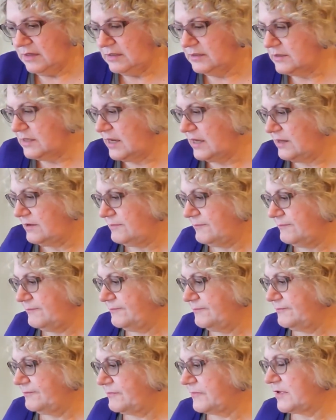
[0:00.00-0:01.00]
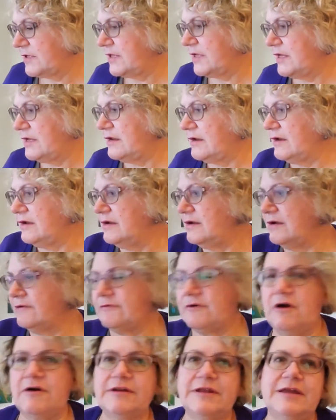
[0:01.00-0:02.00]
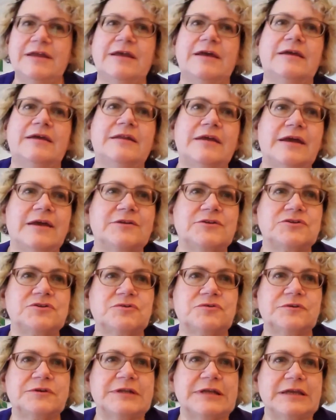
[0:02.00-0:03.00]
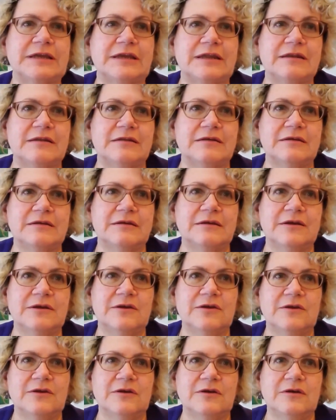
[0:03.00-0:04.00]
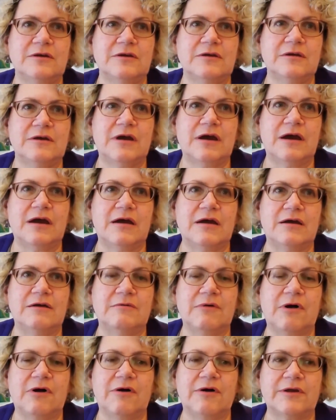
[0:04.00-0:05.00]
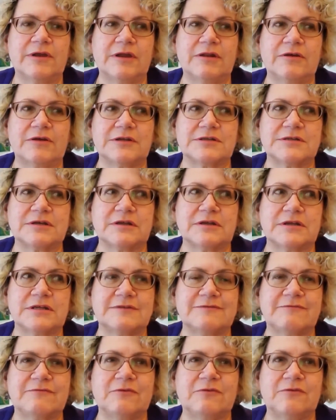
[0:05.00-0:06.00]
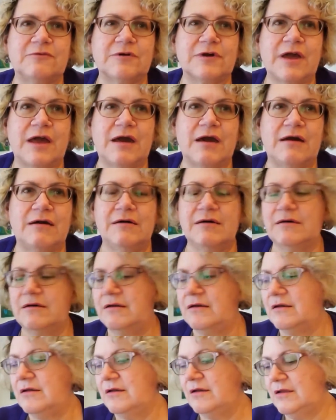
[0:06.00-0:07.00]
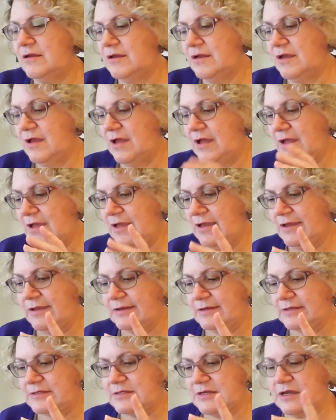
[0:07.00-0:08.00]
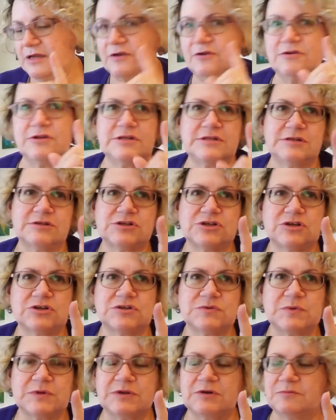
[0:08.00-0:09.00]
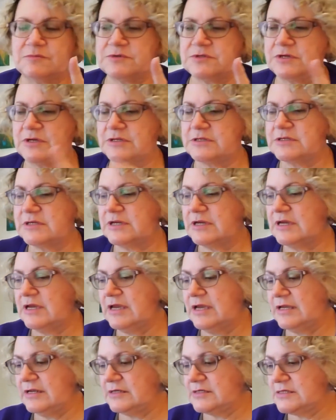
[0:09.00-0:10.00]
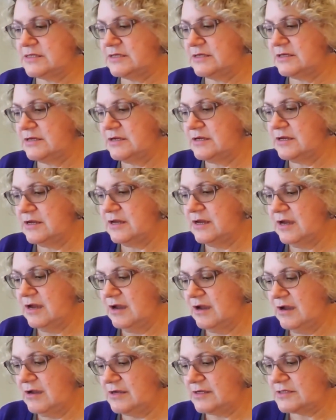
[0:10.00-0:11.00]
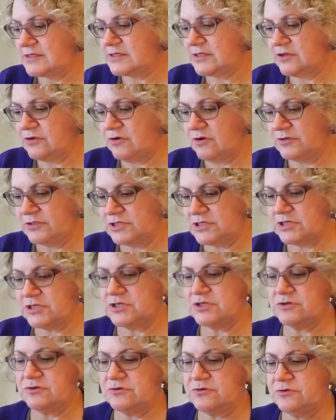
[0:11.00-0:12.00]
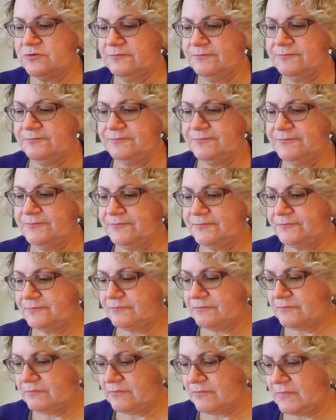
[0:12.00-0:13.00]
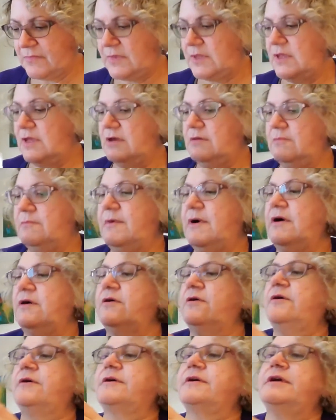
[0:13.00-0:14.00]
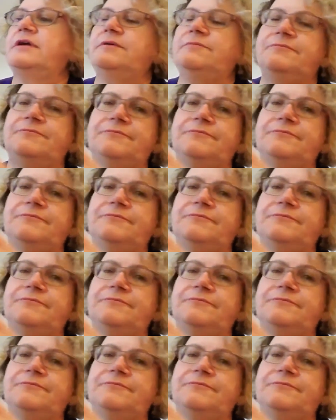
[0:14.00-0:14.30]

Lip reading: Now, I've gone ahead and joined in Hoagie Locatelli's Fall Cow, and I only did choose one object, and it's the Odyssey Shawl by Hoagie.